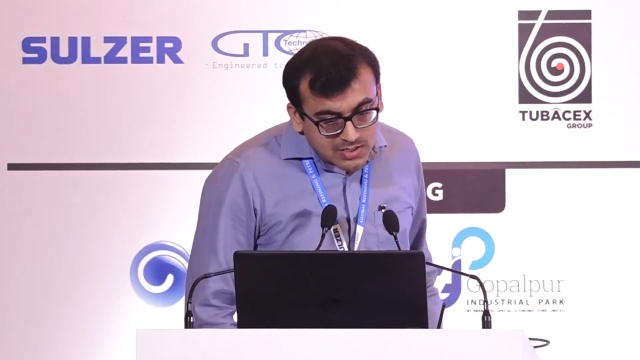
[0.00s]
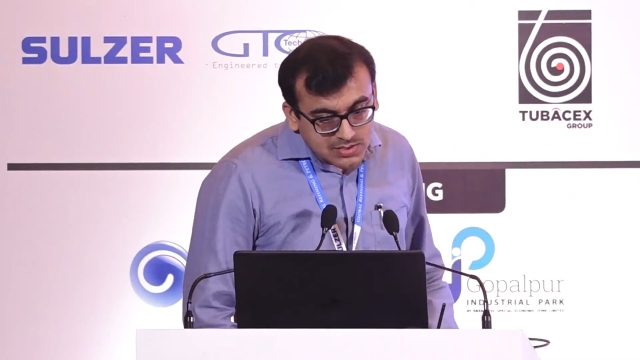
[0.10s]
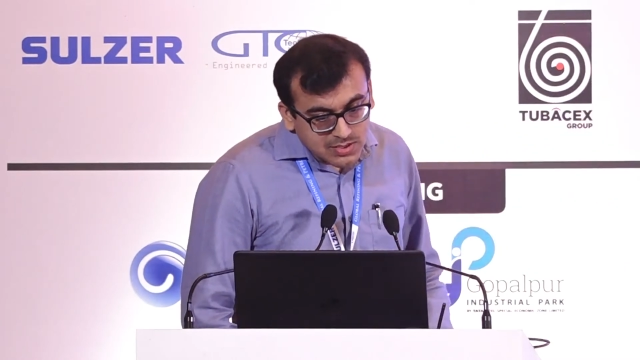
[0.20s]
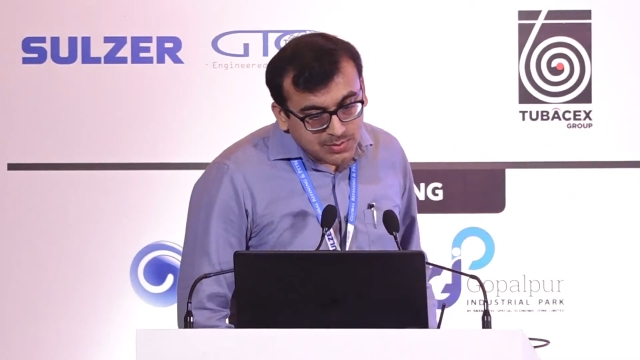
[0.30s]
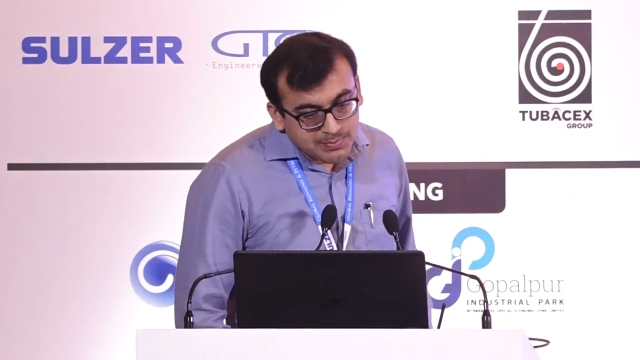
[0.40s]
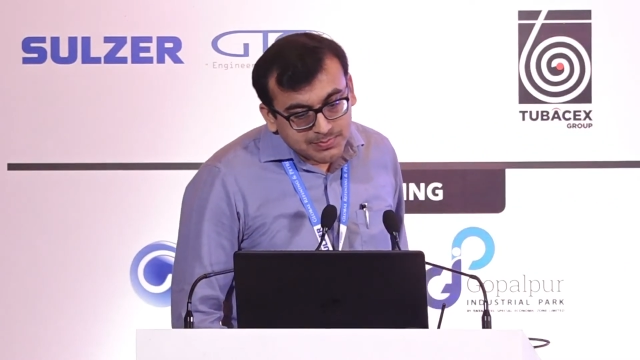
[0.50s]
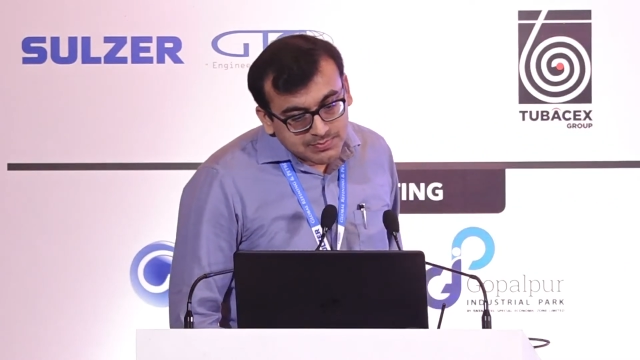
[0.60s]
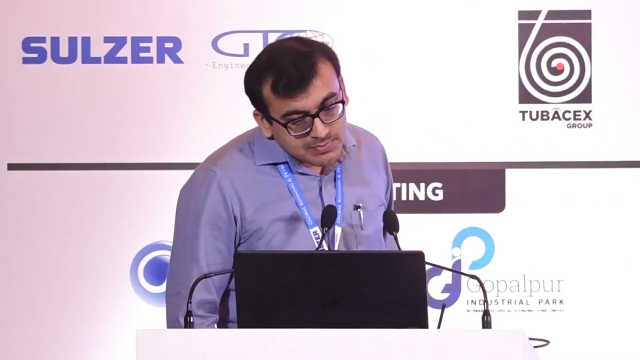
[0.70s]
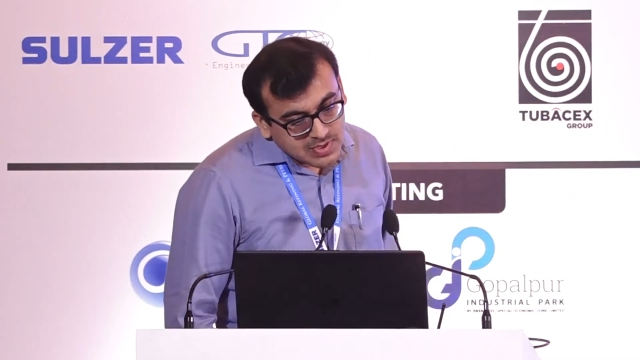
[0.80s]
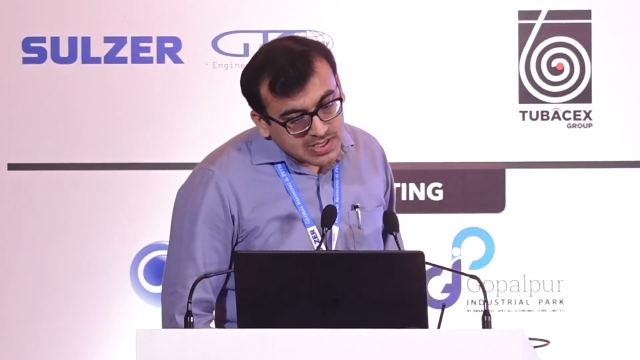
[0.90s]
So
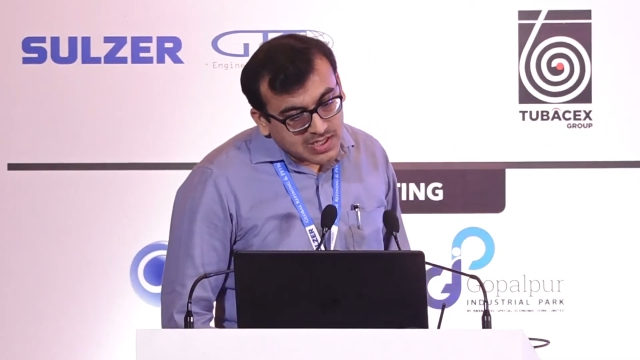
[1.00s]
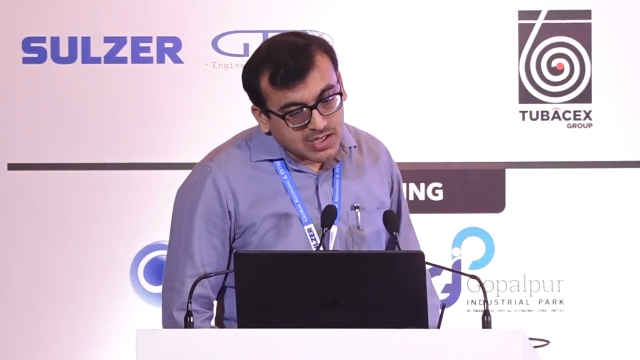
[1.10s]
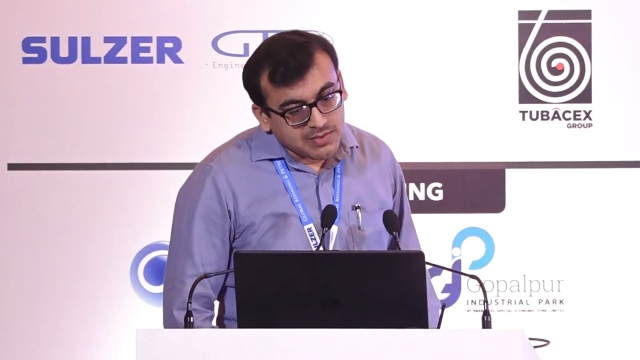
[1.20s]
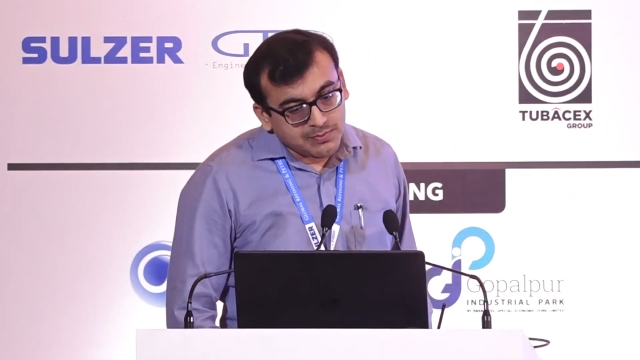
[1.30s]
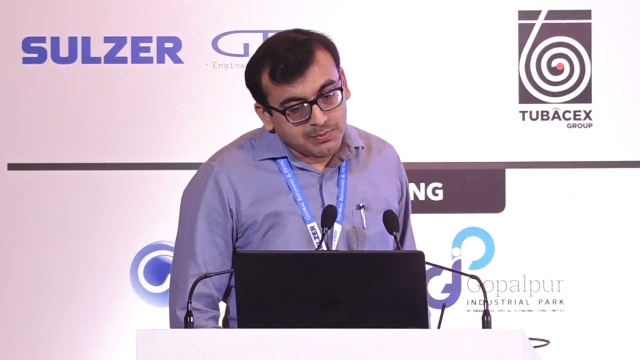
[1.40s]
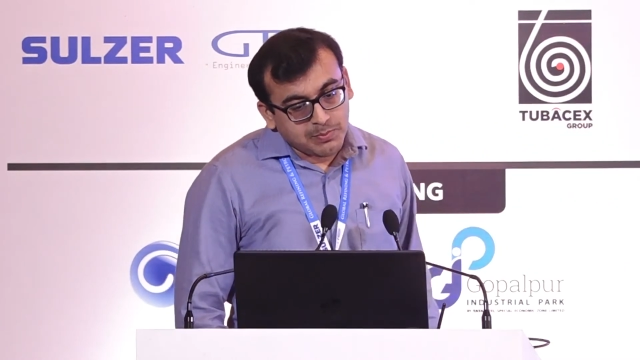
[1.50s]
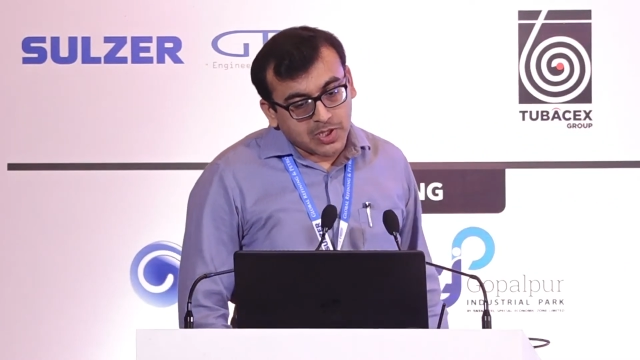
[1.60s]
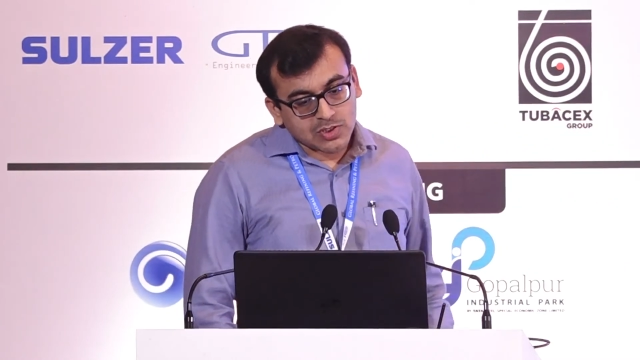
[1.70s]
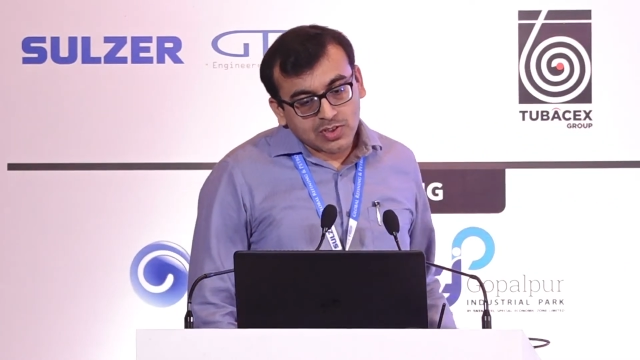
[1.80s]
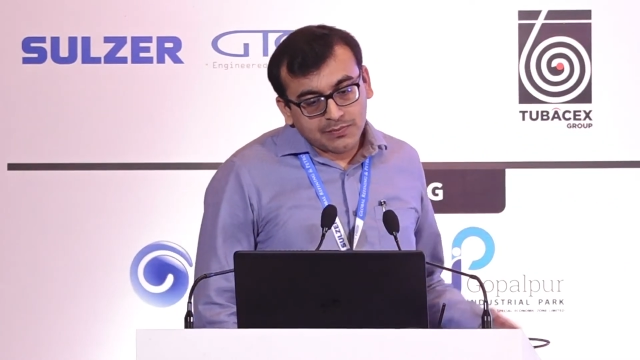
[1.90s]

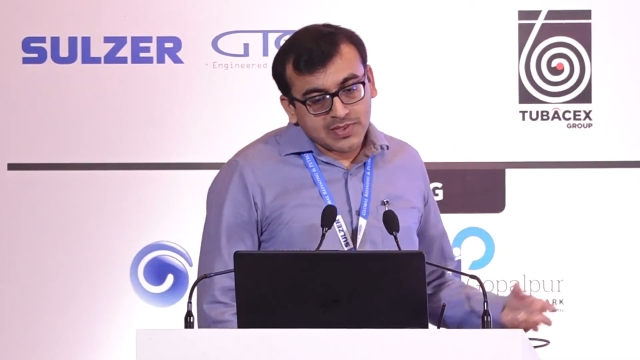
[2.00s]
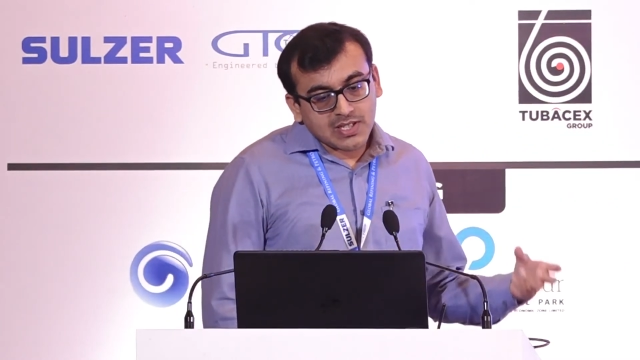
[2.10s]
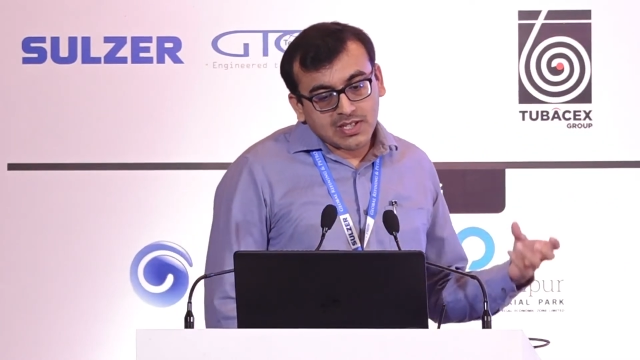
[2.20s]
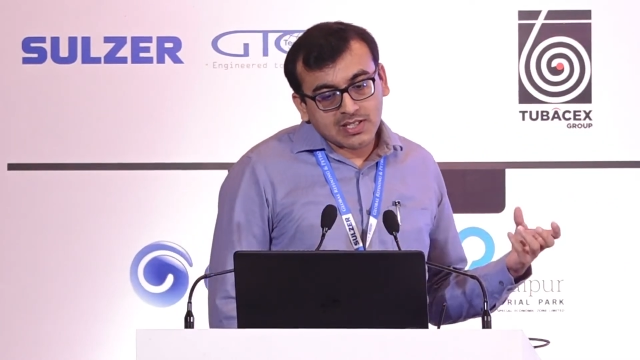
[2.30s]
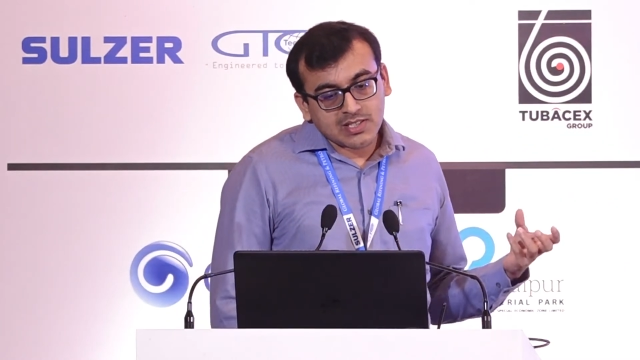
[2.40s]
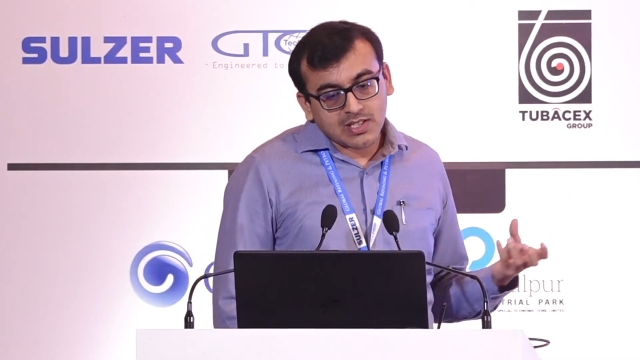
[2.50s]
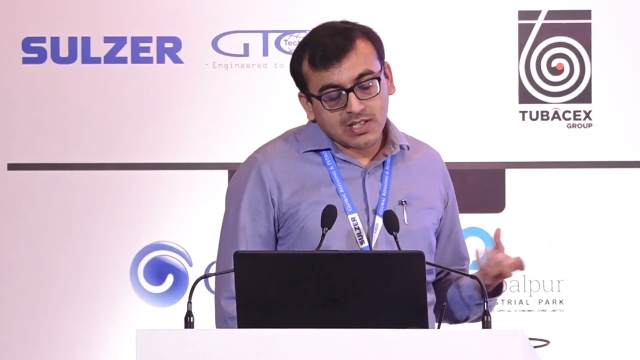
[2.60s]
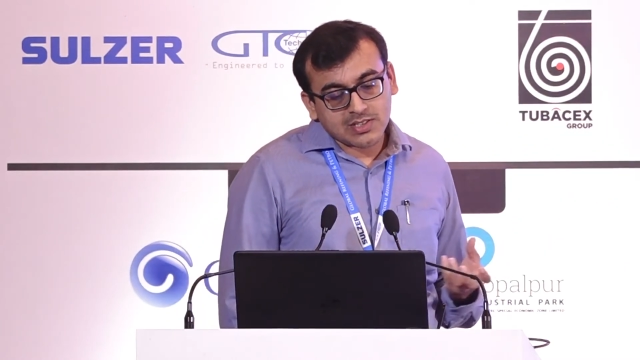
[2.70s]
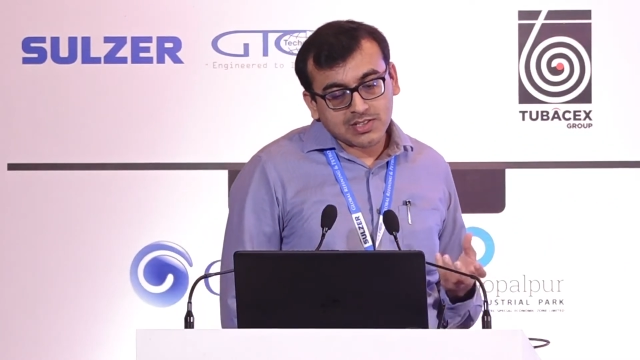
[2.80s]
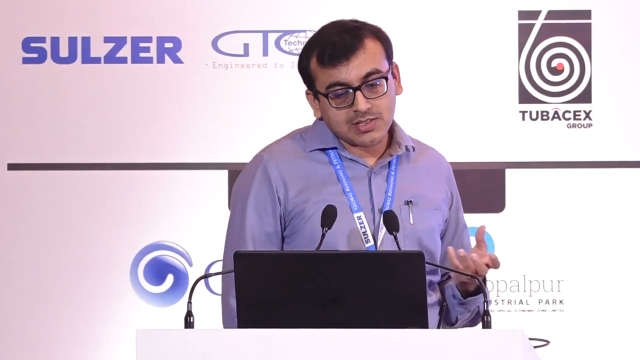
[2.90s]
because of the